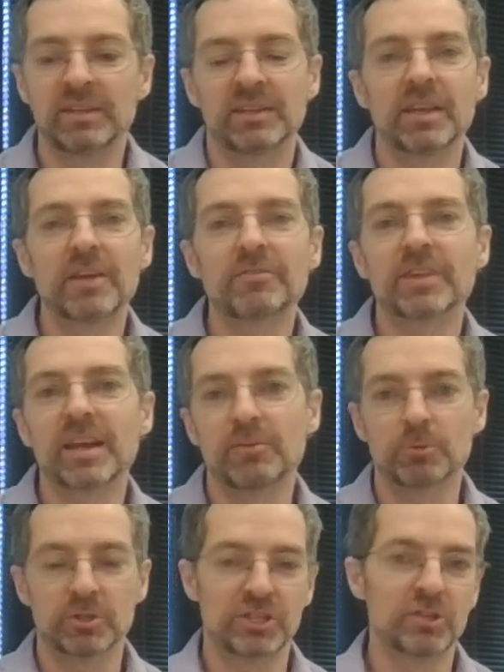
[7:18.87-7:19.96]
if they
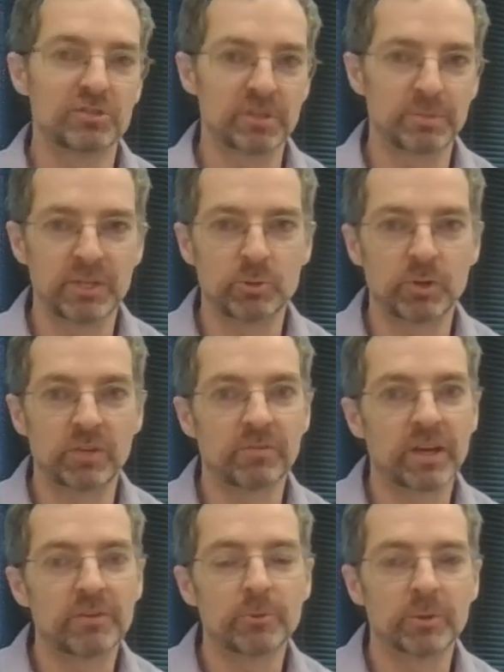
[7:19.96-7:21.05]
were choosing between
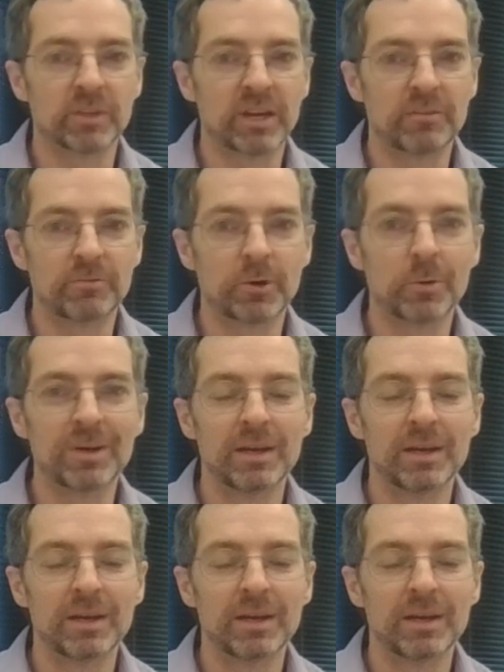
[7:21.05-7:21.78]
FIFO and LIFO?